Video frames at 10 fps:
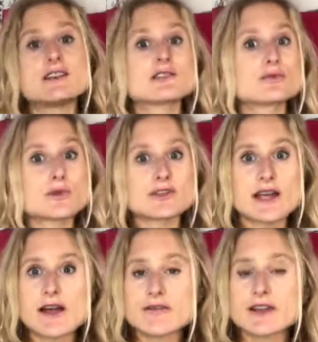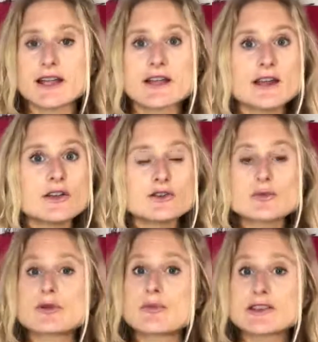just want to have like
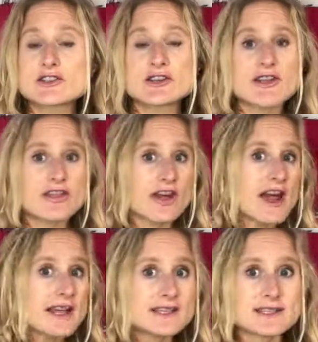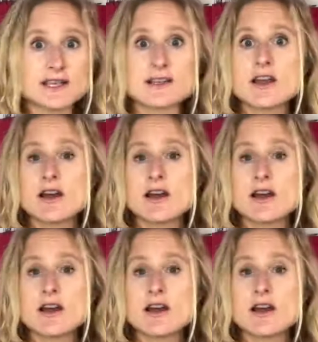super muscular thighs and